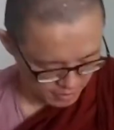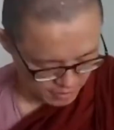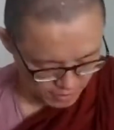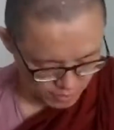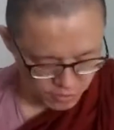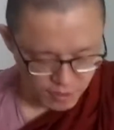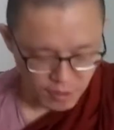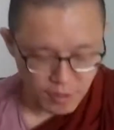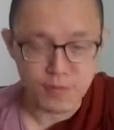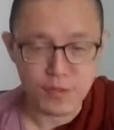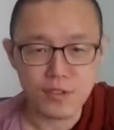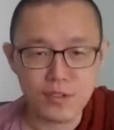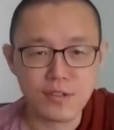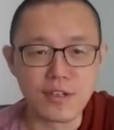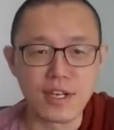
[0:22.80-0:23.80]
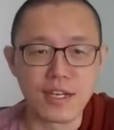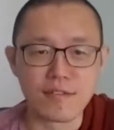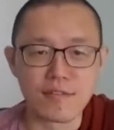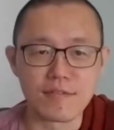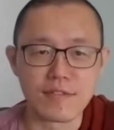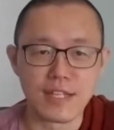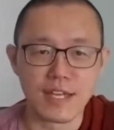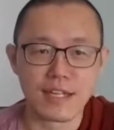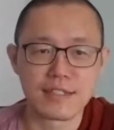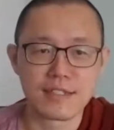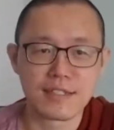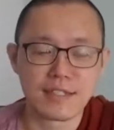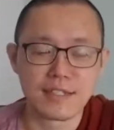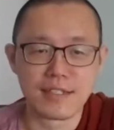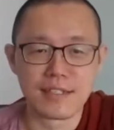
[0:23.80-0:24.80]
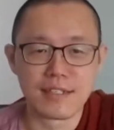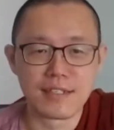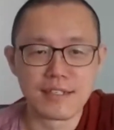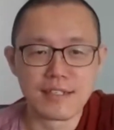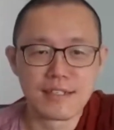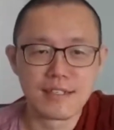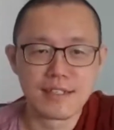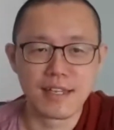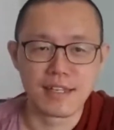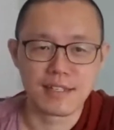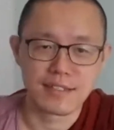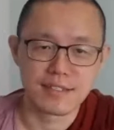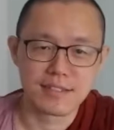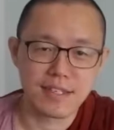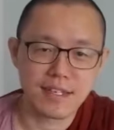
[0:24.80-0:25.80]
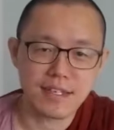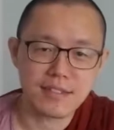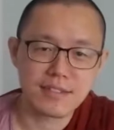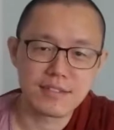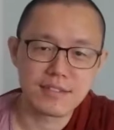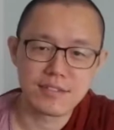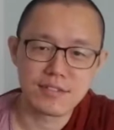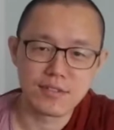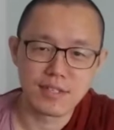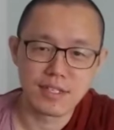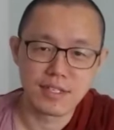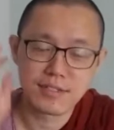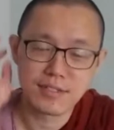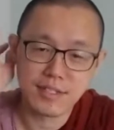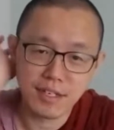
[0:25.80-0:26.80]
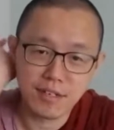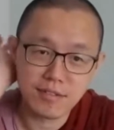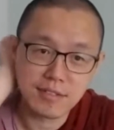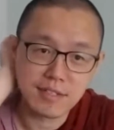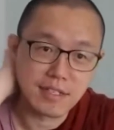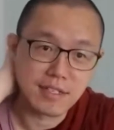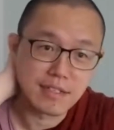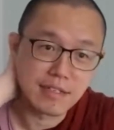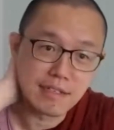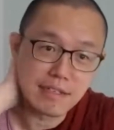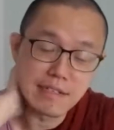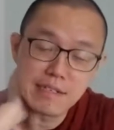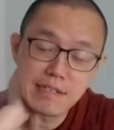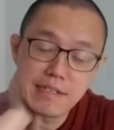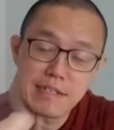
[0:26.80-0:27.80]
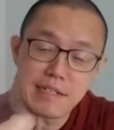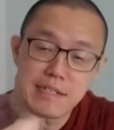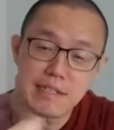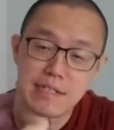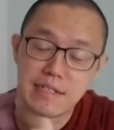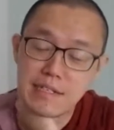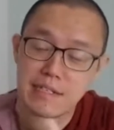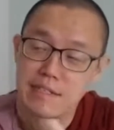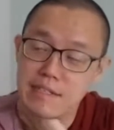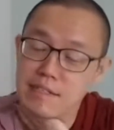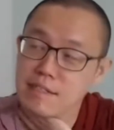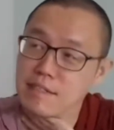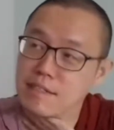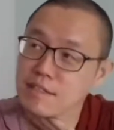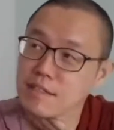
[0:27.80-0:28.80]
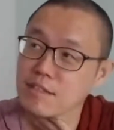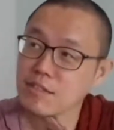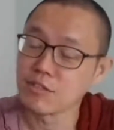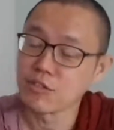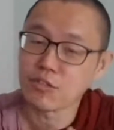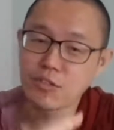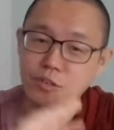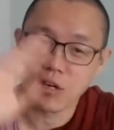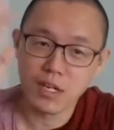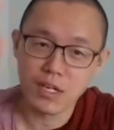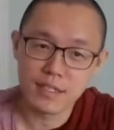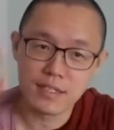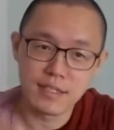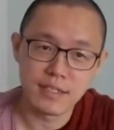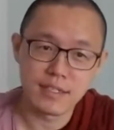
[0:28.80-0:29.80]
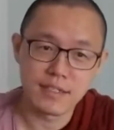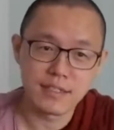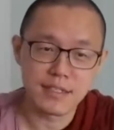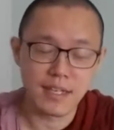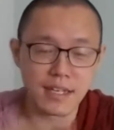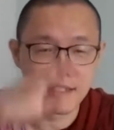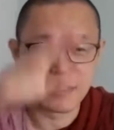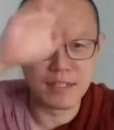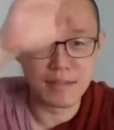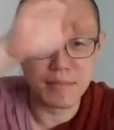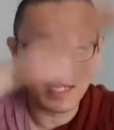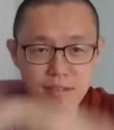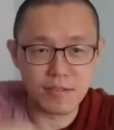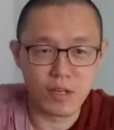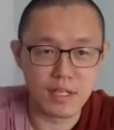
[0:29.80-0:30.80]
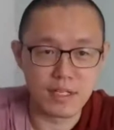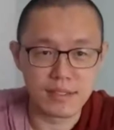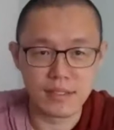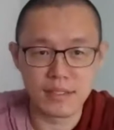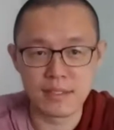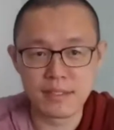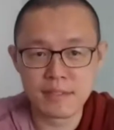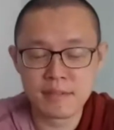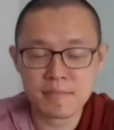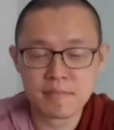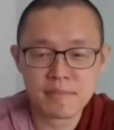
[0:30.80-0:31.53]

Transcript: those of you who have done the exercise to list down the good qualities and the bad qualities,